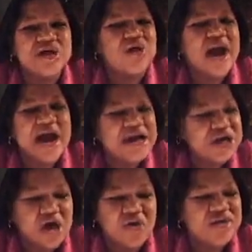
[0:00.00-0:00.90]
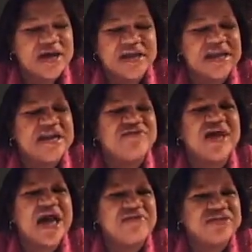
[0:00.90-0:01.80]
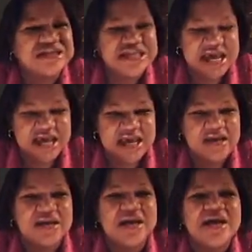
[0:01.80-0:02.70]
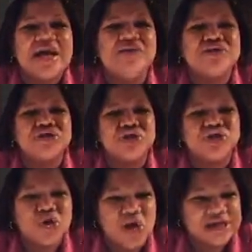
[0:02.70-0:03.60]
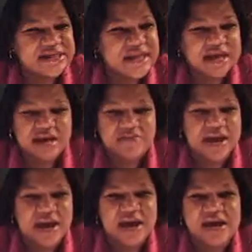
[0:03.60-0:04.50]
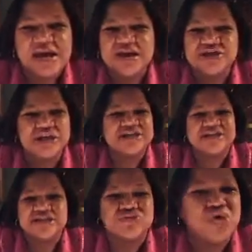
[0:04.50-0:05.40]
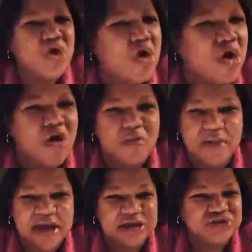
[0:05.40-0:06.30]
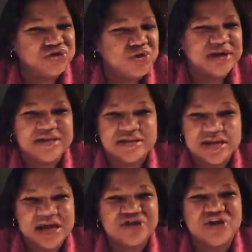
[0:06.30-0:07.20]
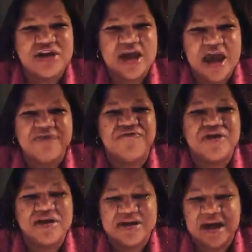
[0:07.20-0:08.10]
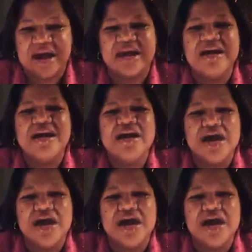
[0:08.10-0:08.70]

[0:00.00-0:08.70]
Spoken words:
So I know he didn't even have a ticket. It was a choice that he made, just as we all make choices each and every day.